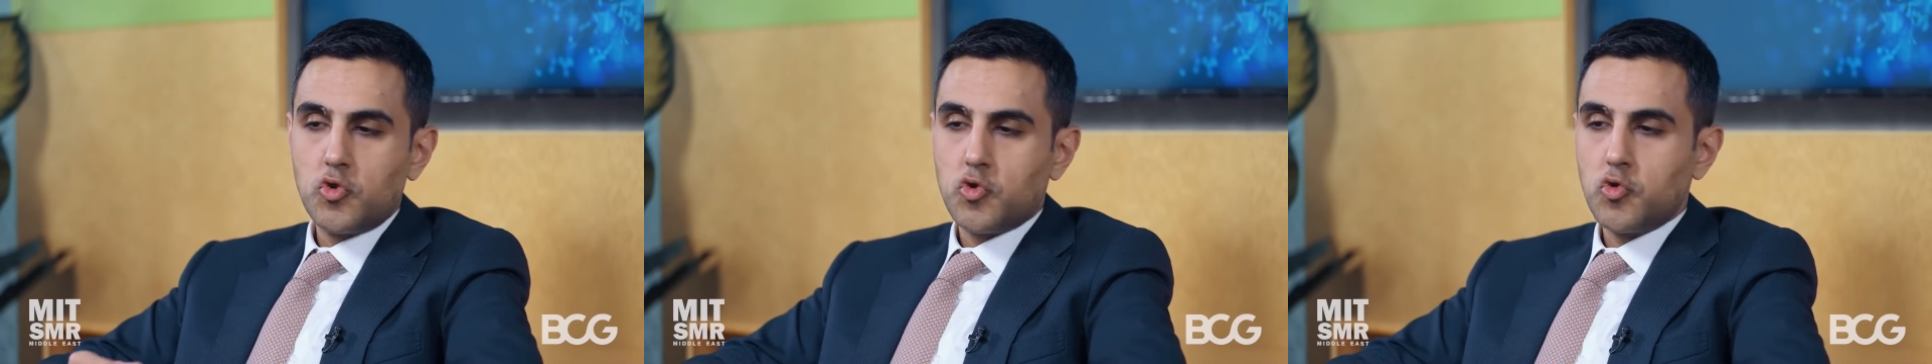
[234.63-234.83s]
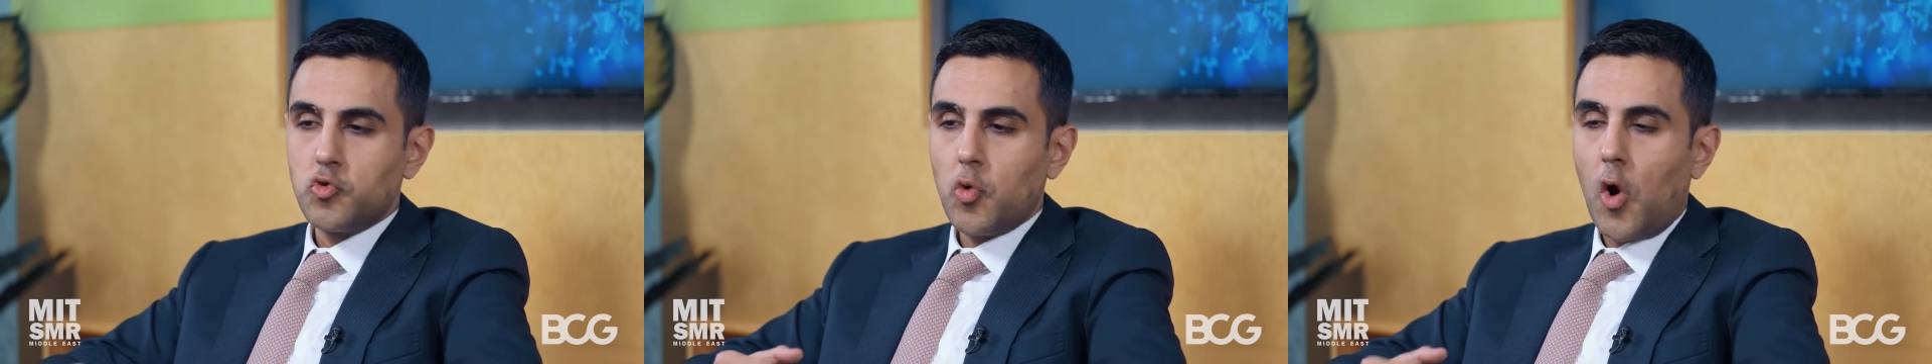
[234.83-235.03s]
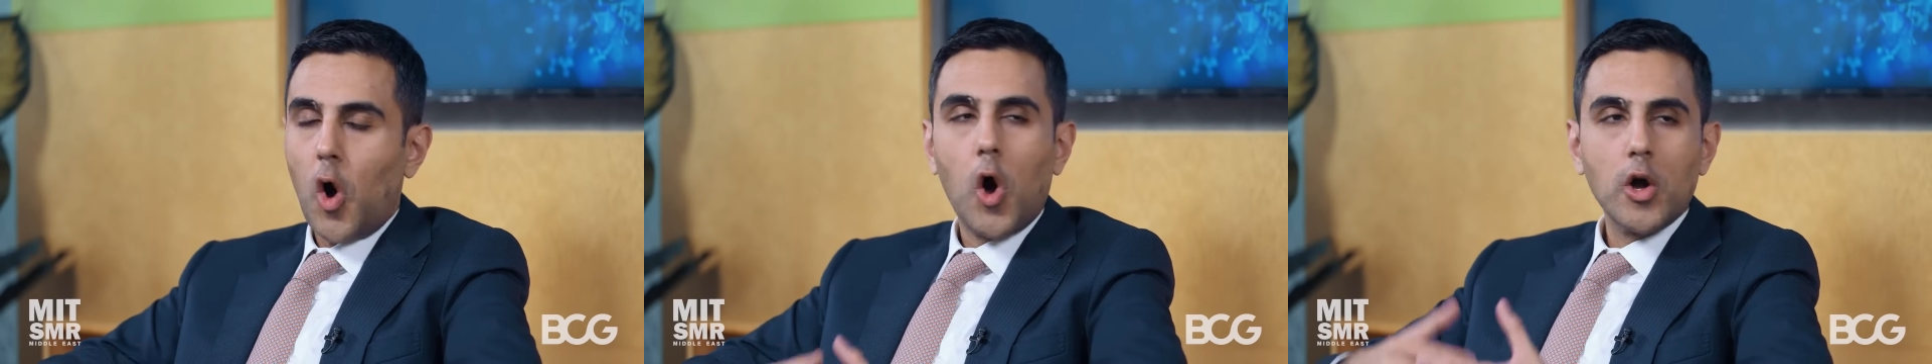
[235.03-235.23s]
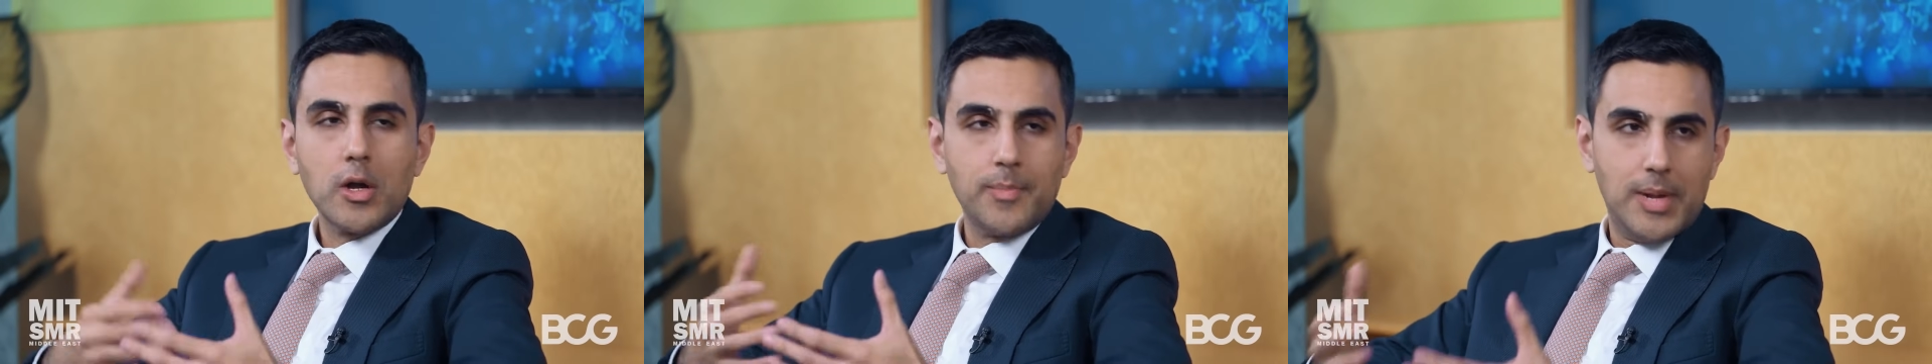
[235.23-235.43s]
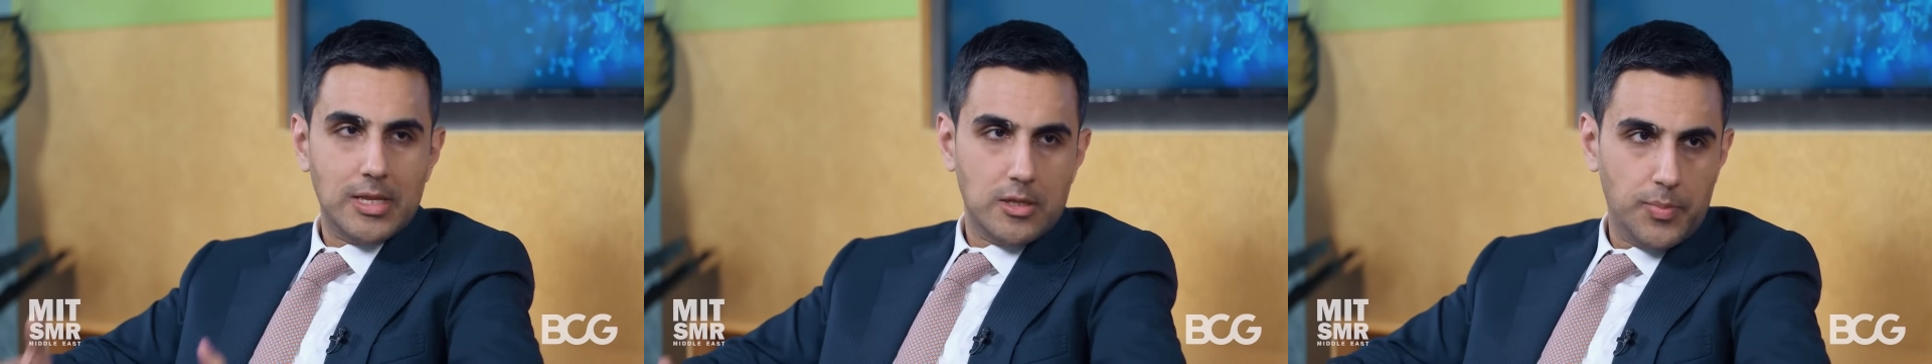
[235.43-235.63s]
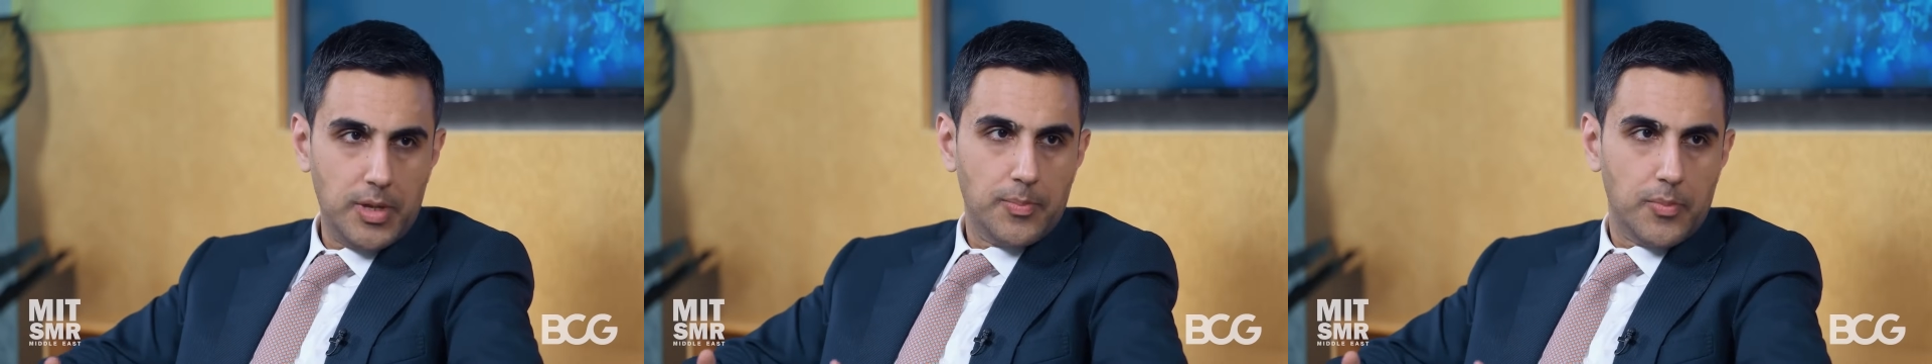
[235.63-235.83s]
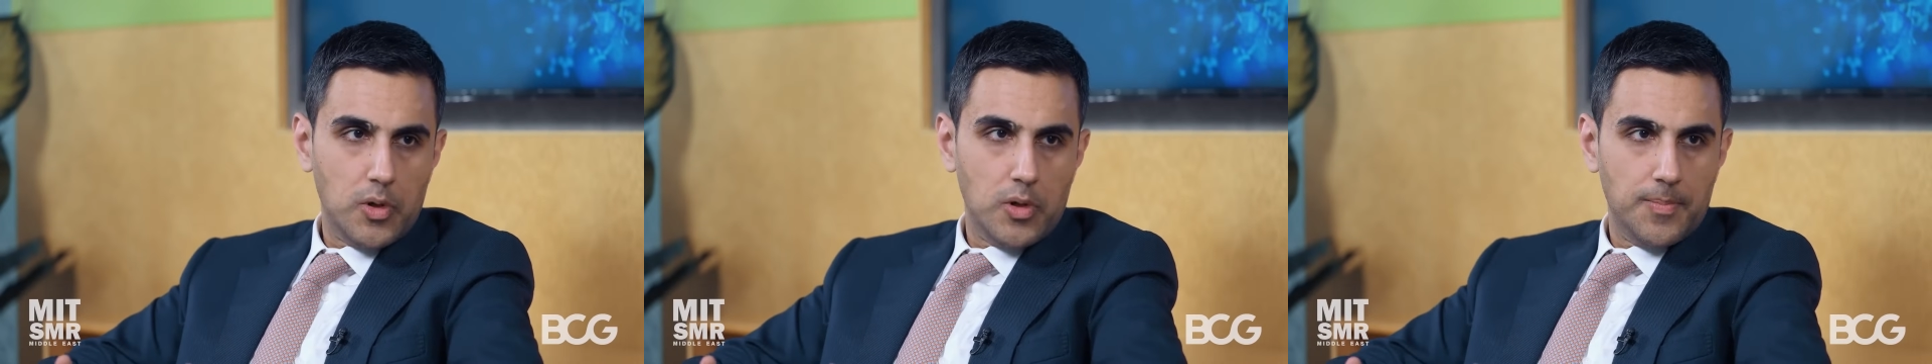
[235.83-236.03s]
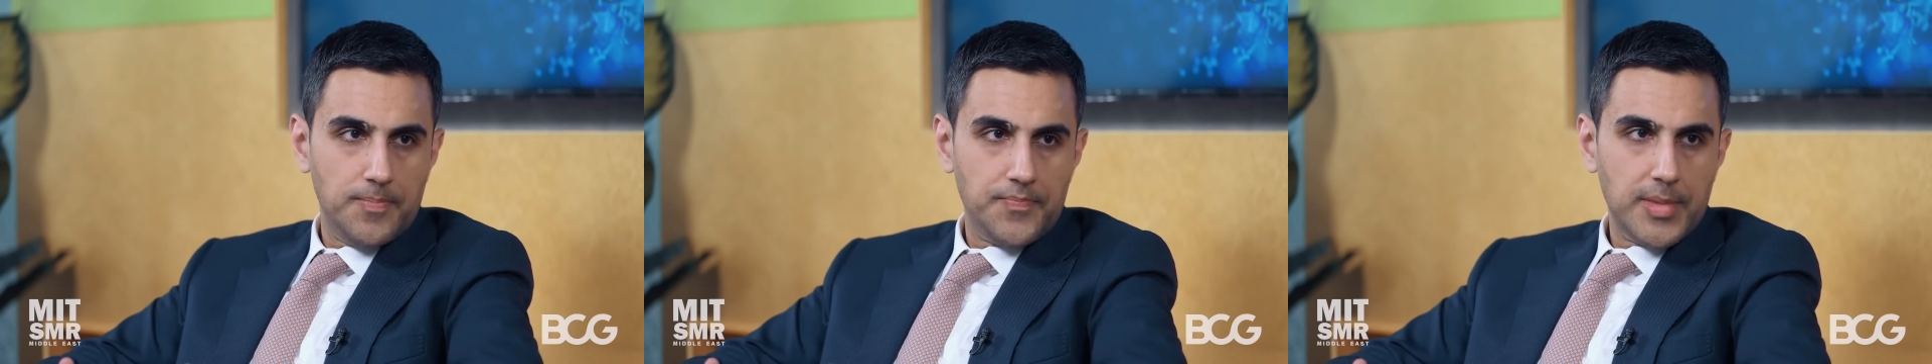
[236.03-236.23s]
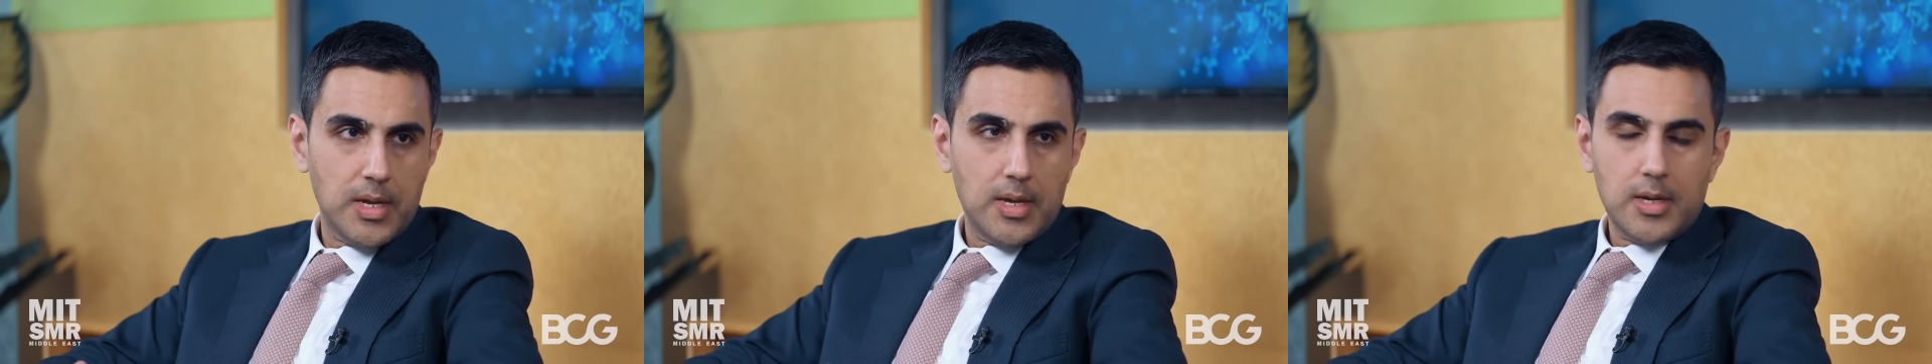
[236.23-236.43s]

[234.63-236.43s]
to augment people.